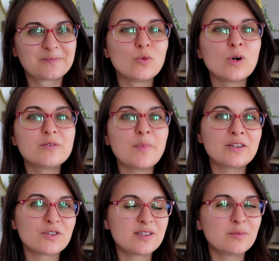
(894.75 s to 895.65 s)
What
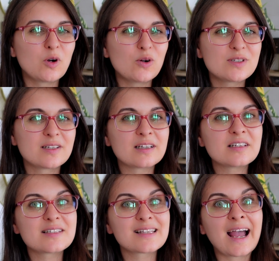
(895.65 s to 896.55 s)
matters the most
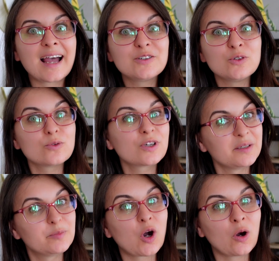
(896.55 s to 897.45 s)
is that you
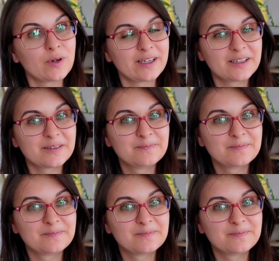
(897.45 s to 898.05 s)
keep going.